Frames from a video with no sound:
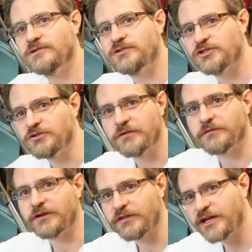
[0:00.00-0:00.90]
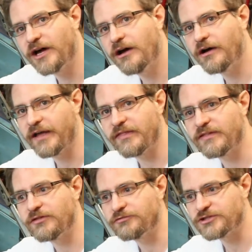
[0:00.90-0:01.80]
to the front of the car and then
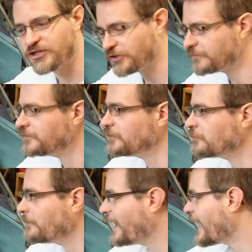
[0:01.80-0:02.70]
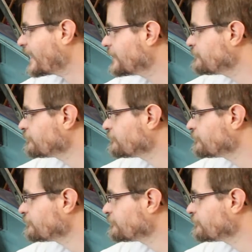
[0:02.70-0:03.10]
the return fuel back.